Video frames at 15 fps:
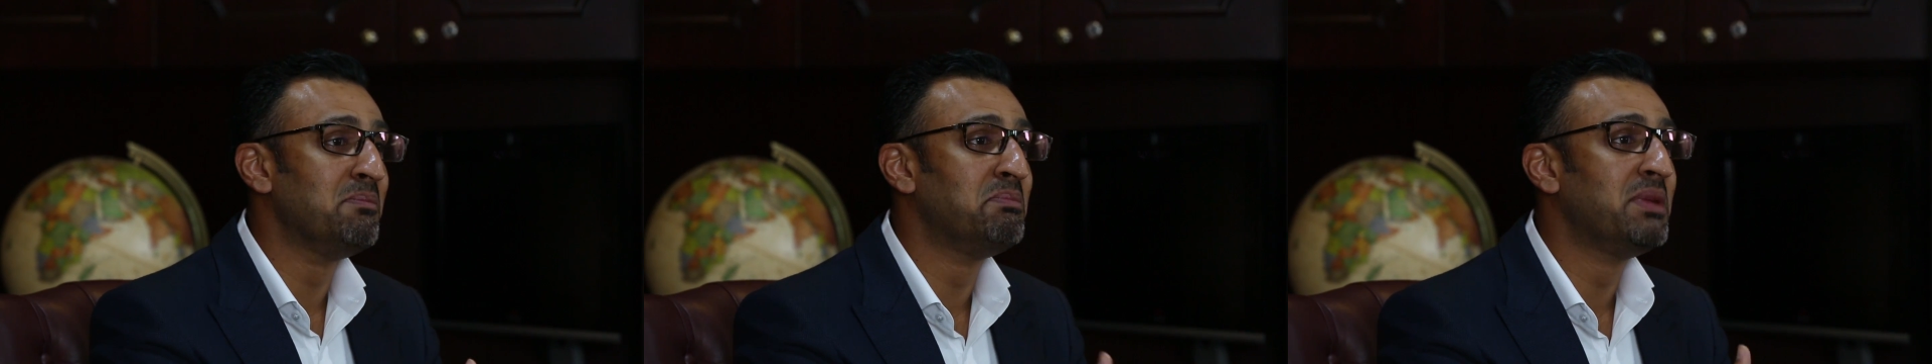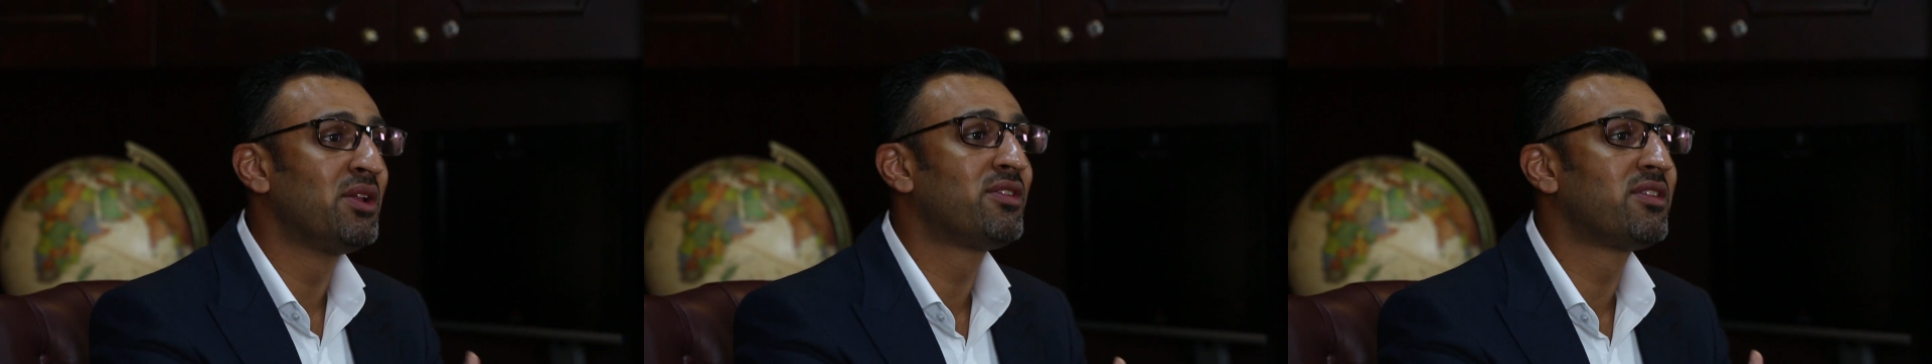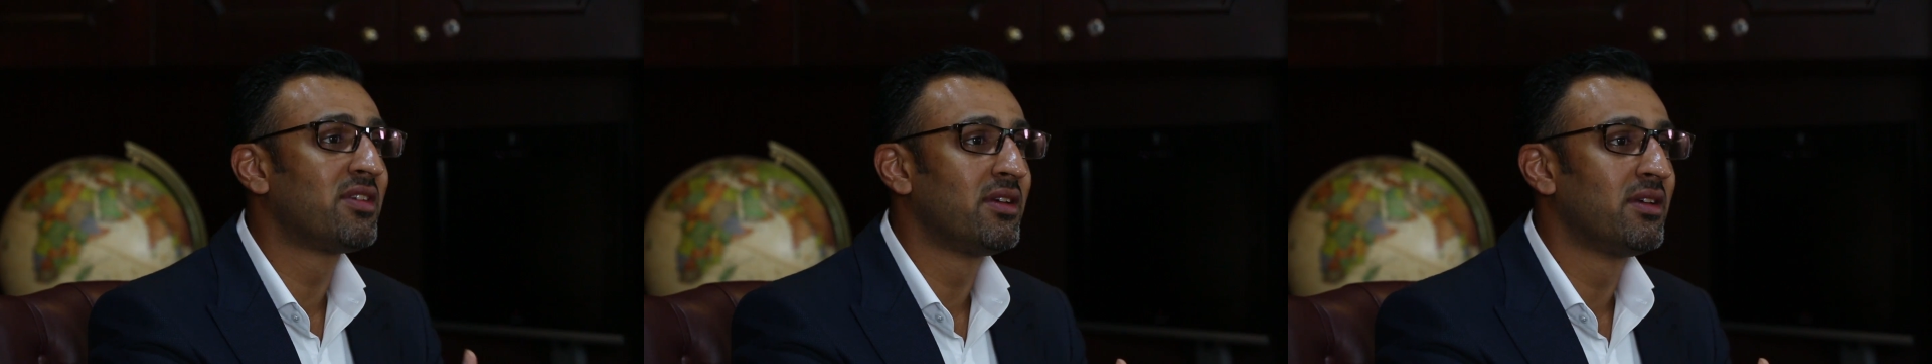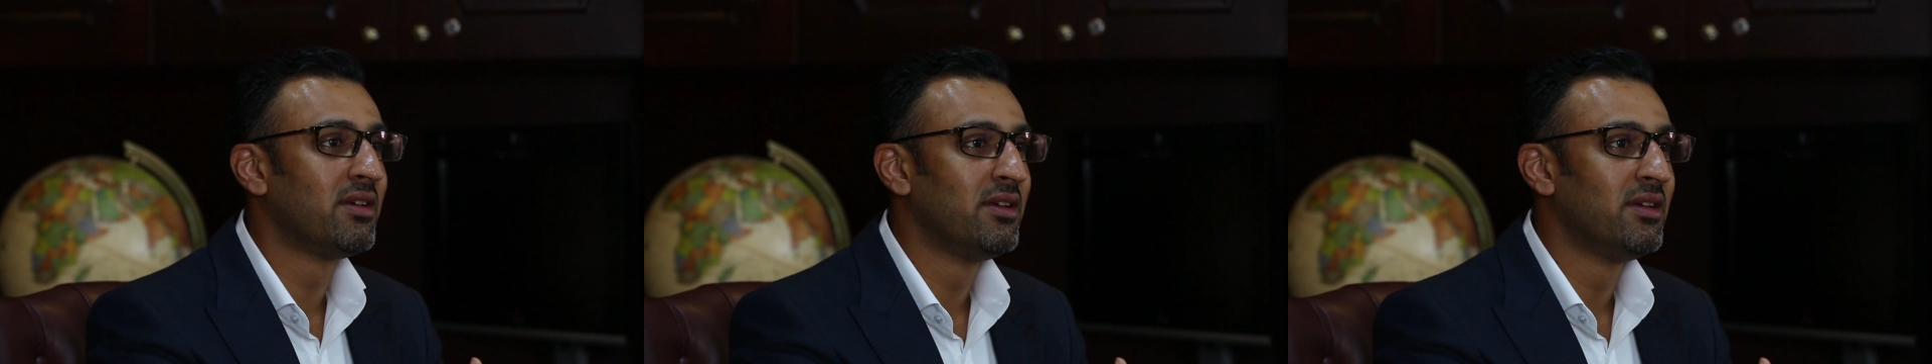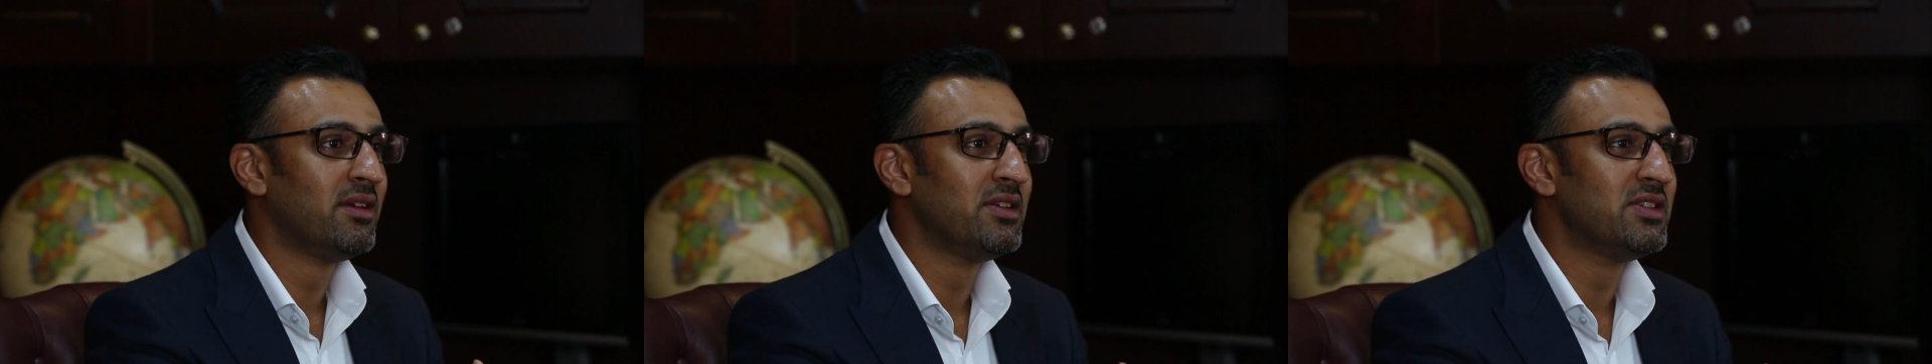built
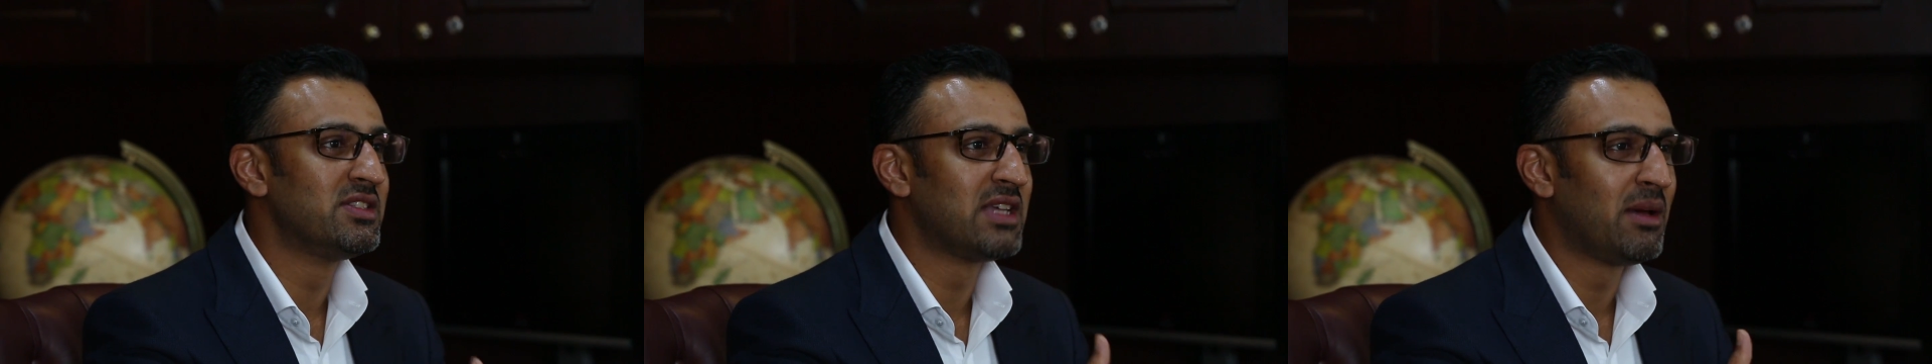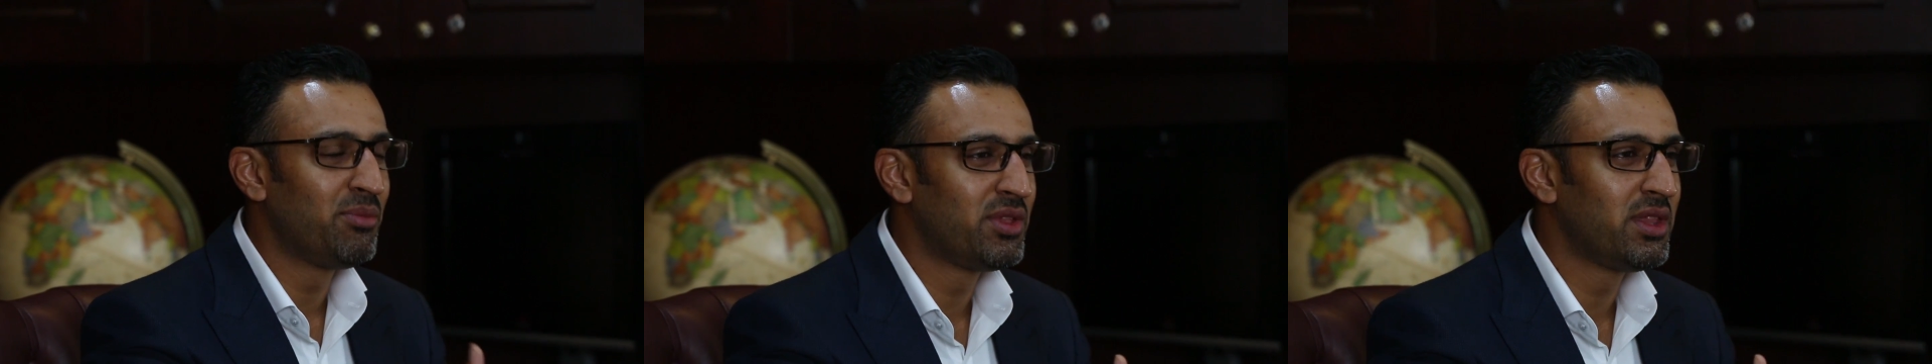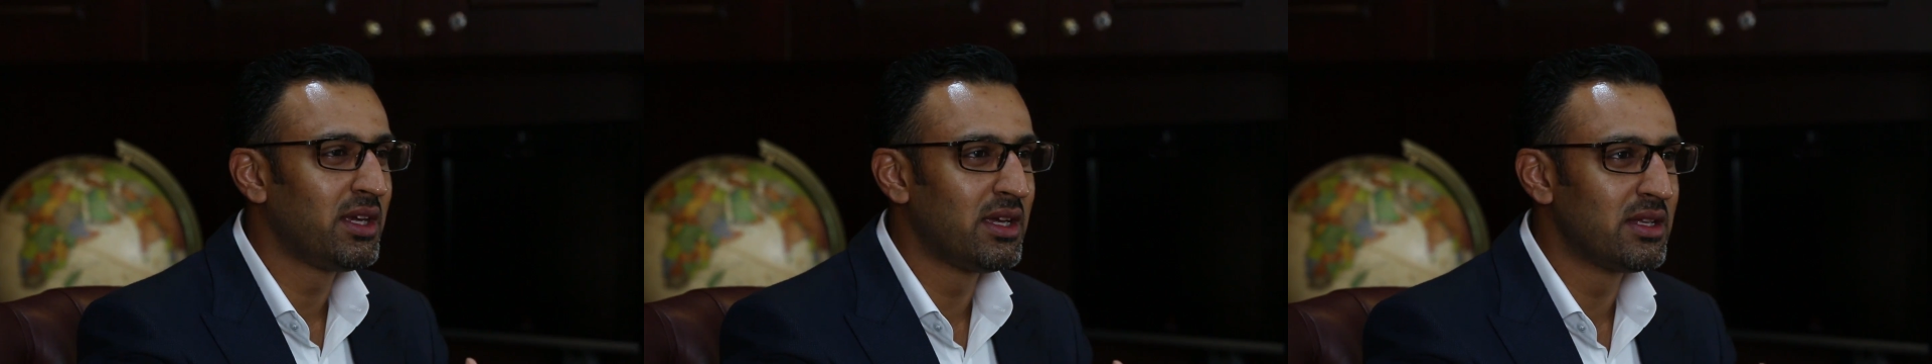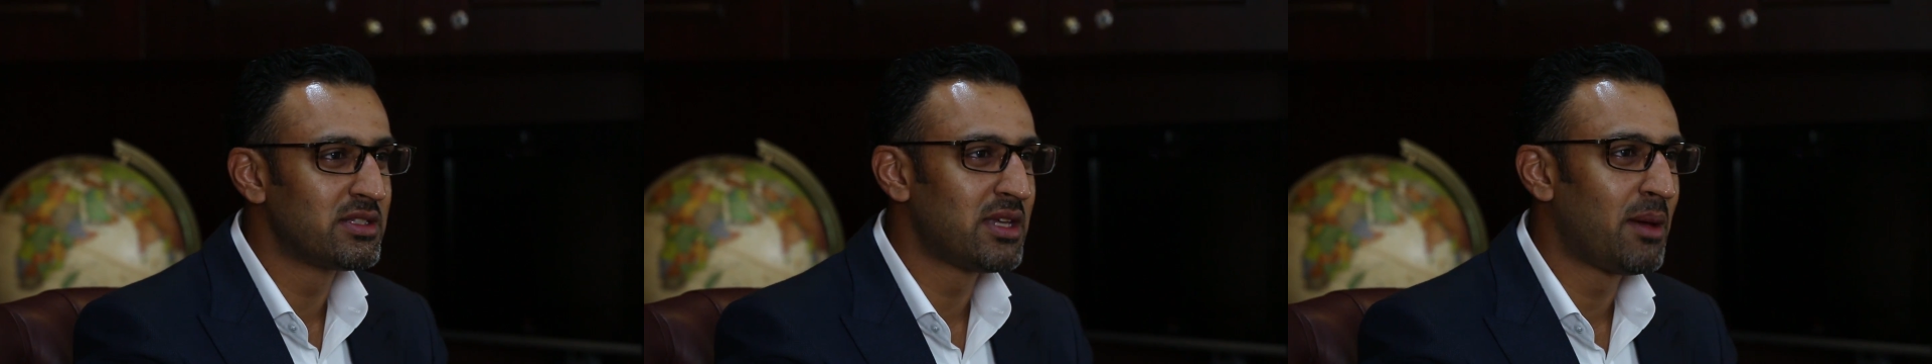something and